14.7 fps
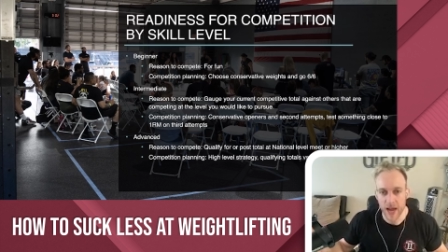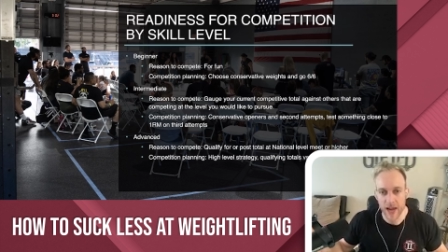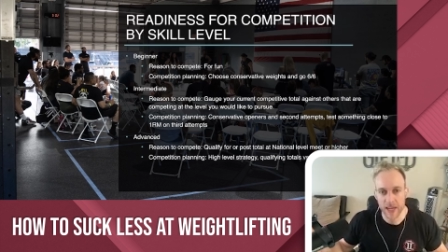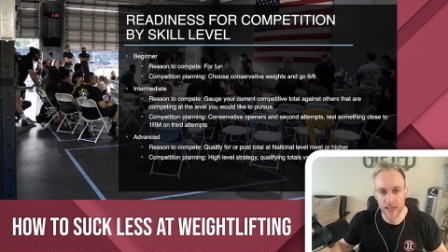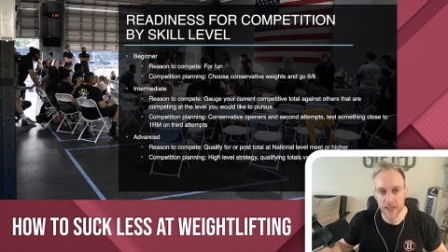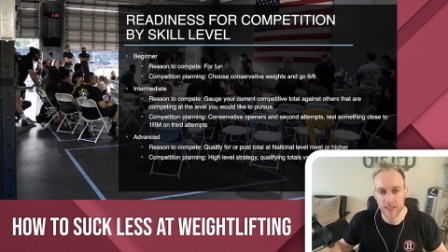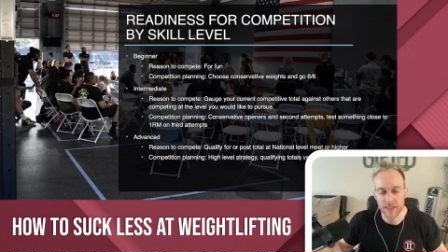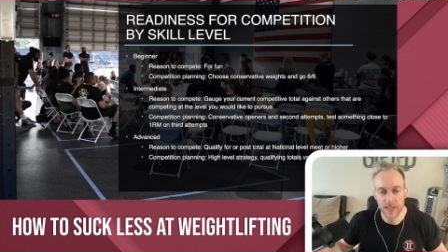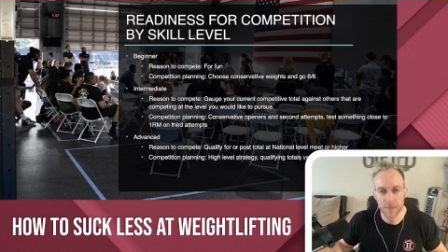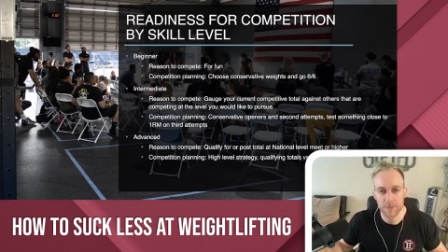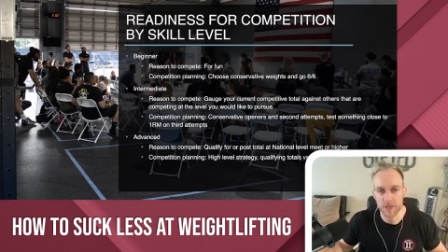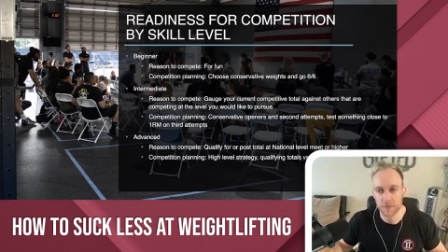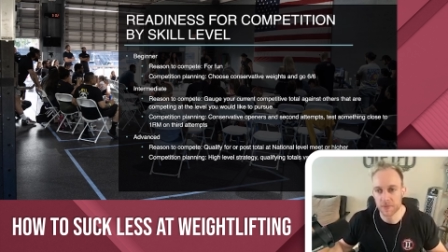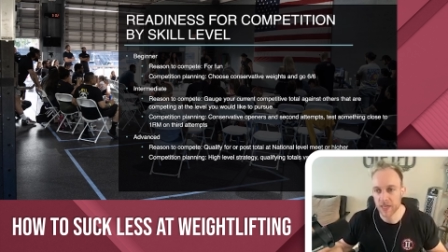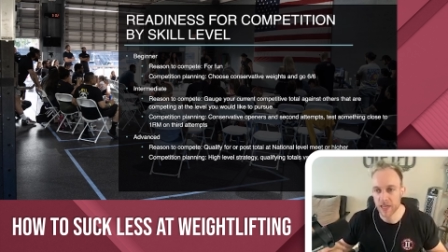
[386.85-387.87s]
I can accept
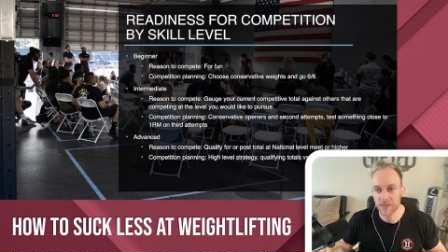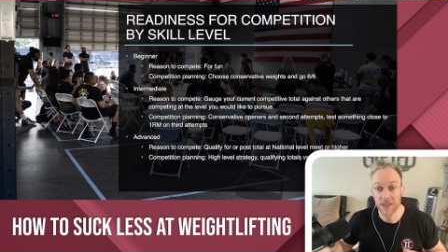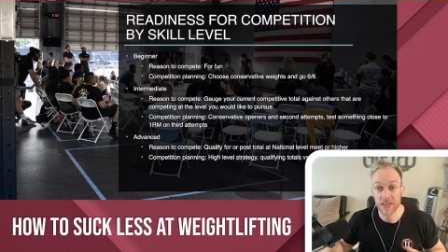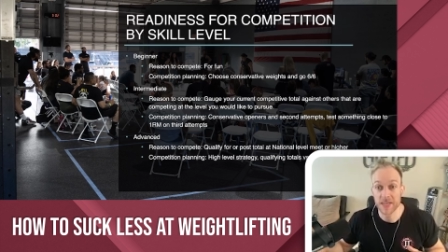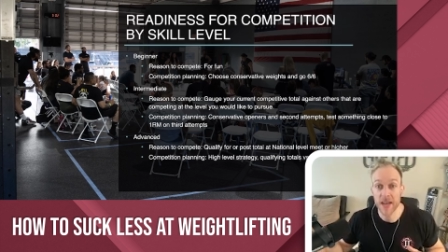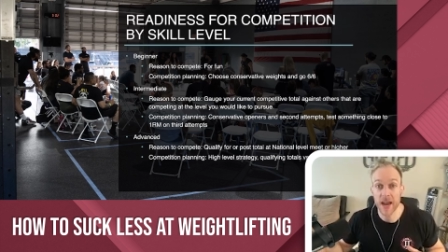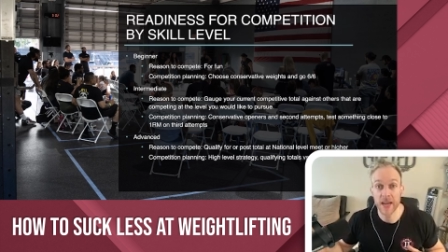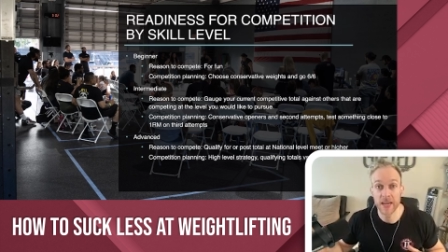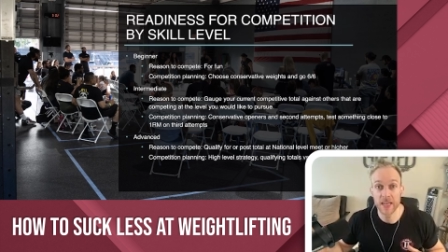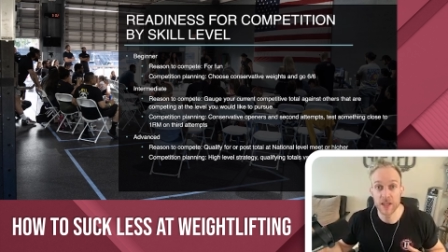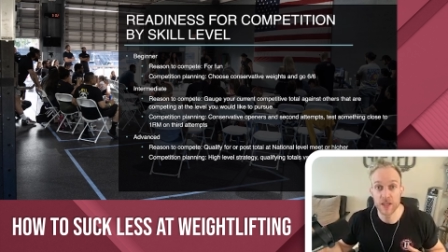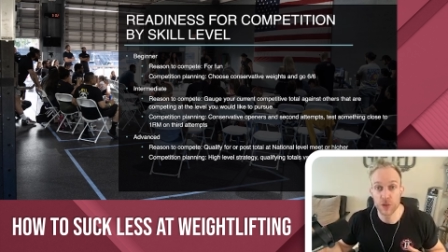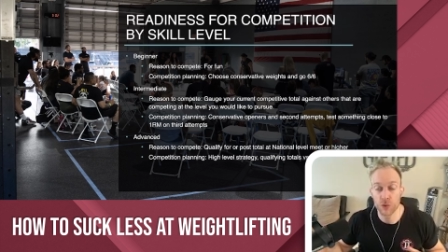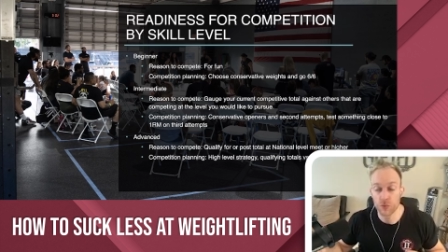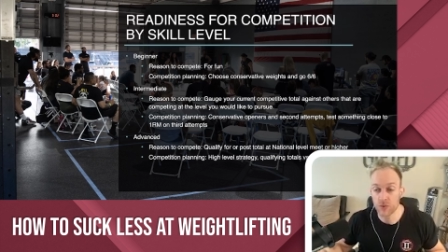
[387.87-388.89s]
something in the
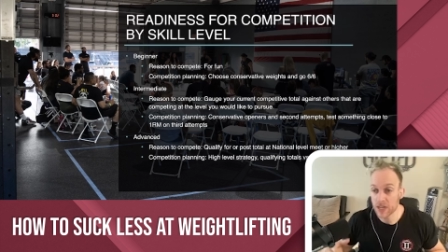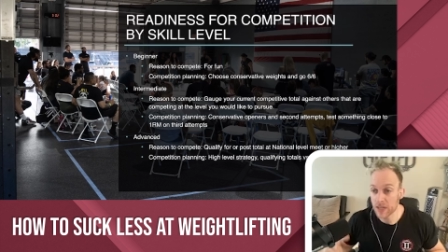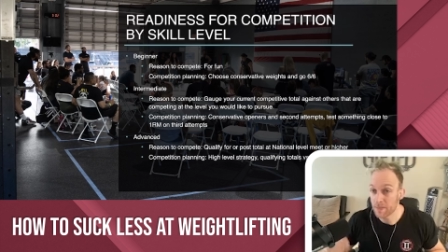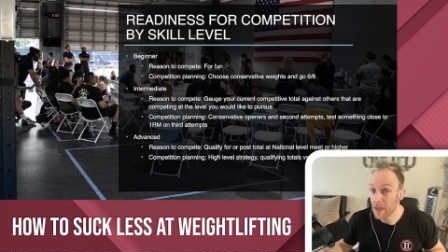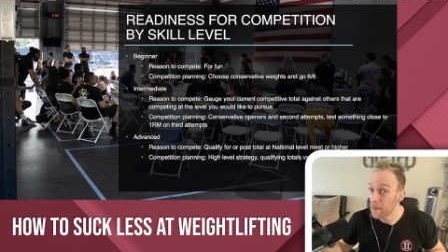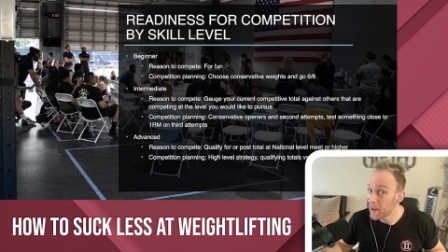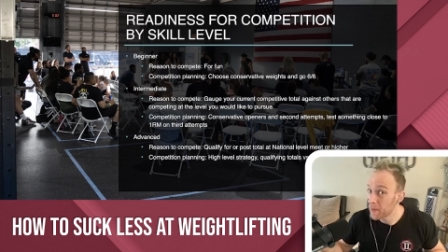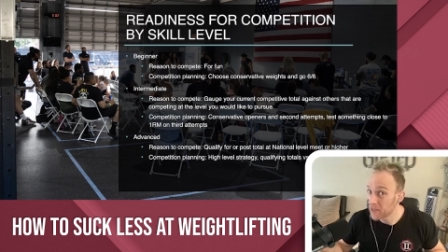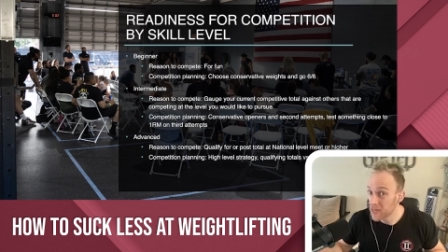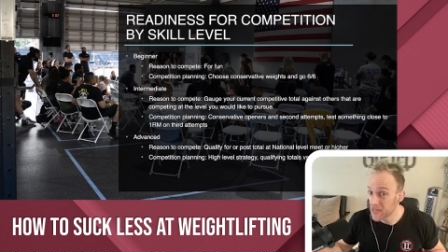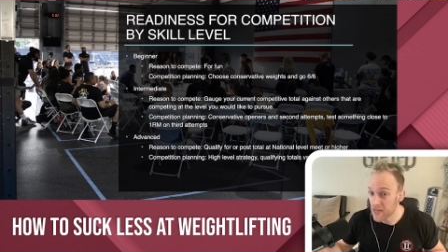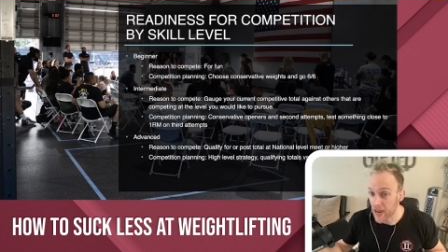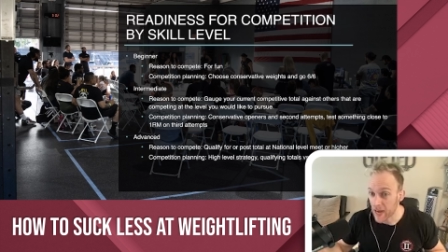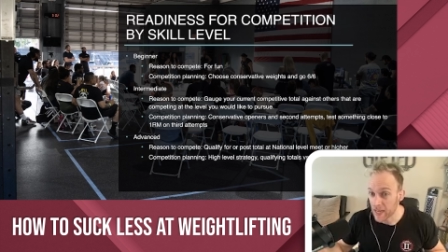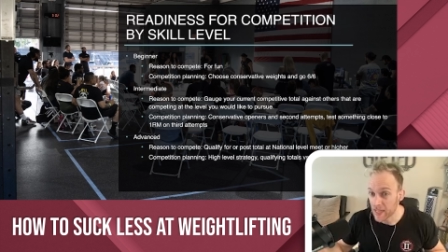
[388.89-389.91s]
93, maybe up to
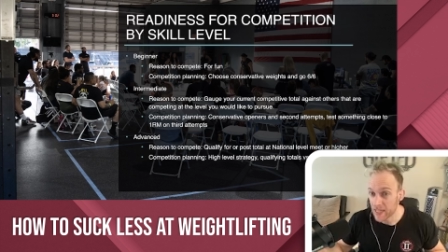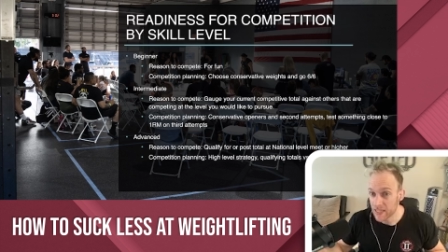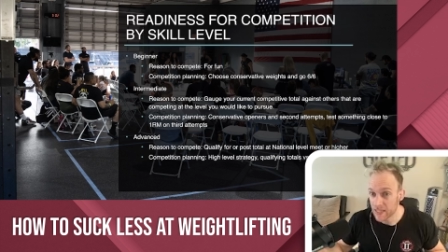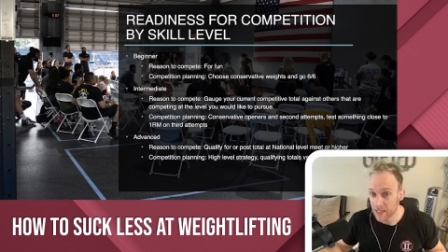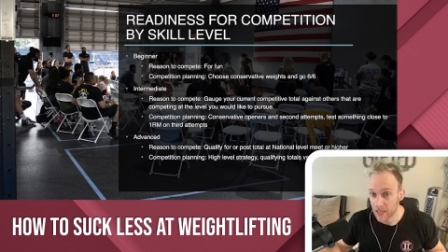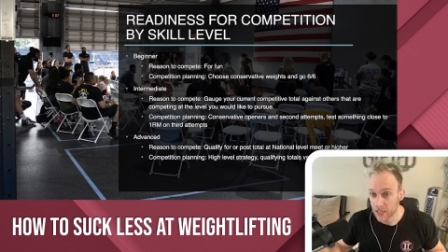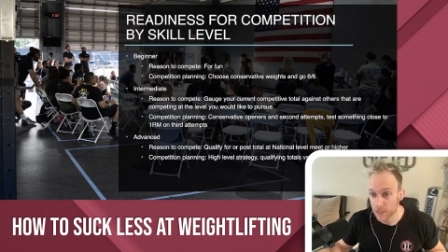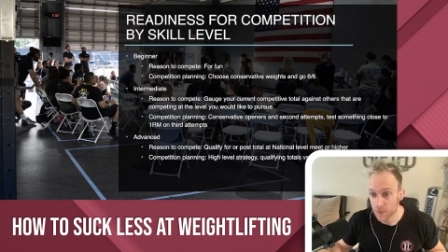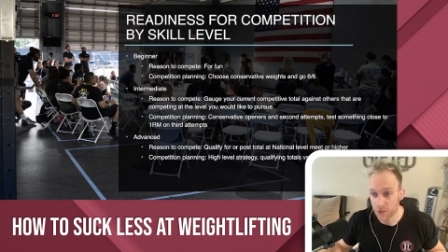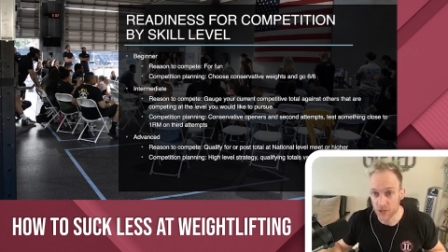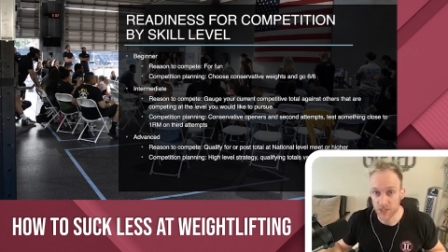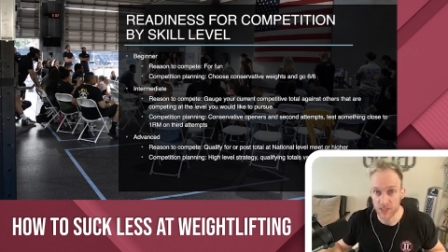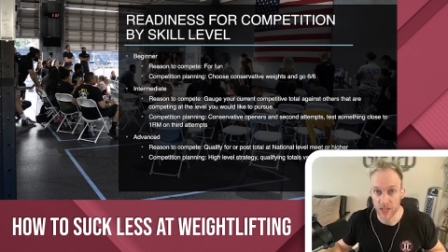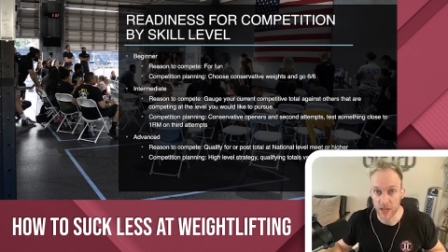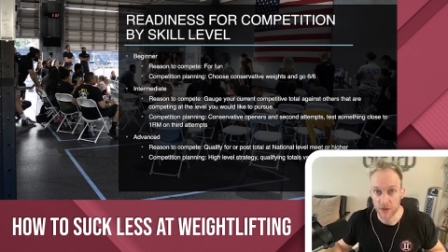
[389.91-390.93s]

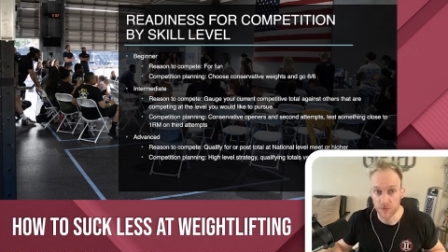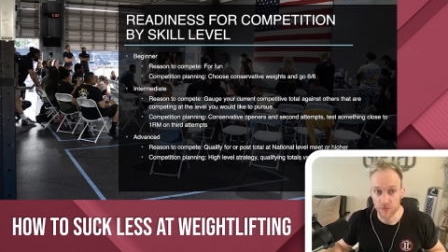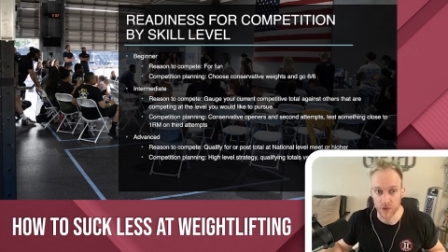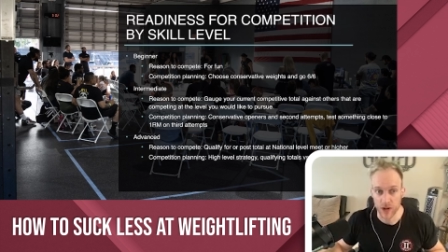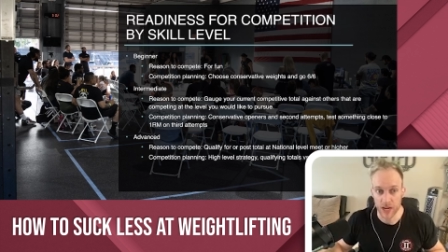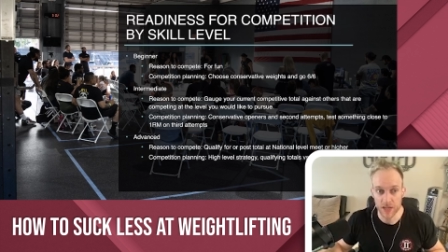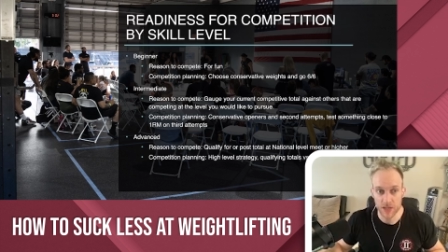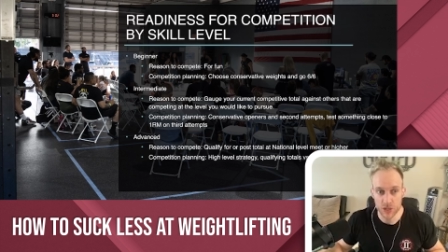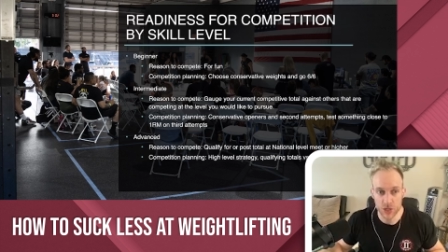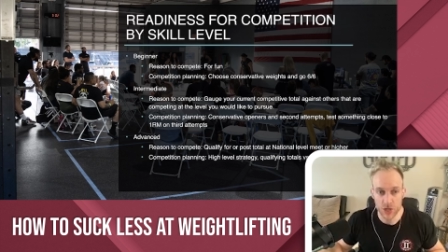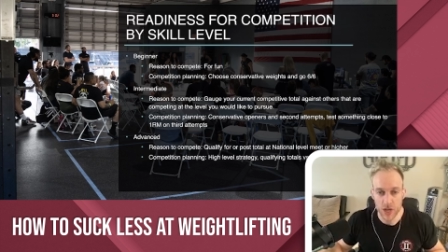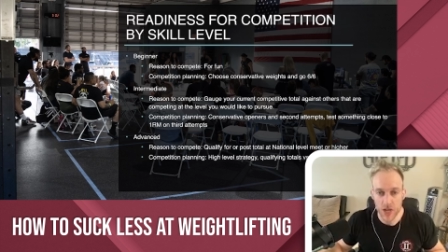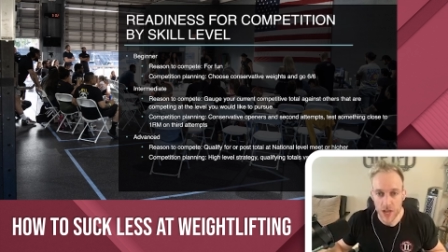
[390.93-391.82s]
96% range.